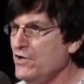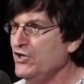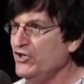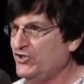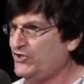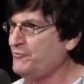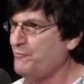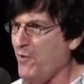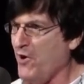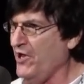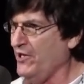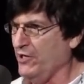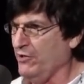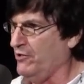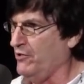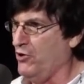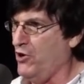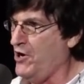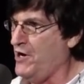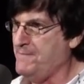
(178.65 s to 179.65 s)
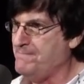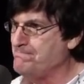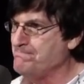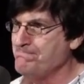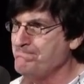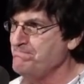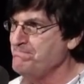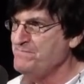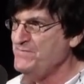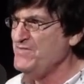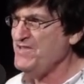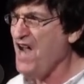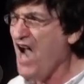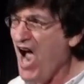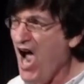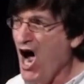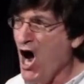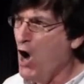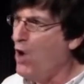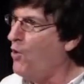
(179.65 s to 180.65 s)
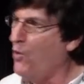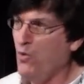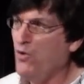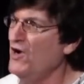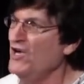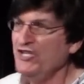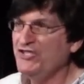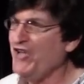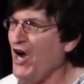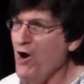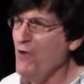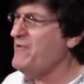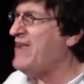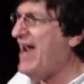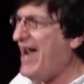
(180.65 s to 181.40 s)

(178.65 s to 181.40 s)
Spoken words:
Spoiler alert, no! Don't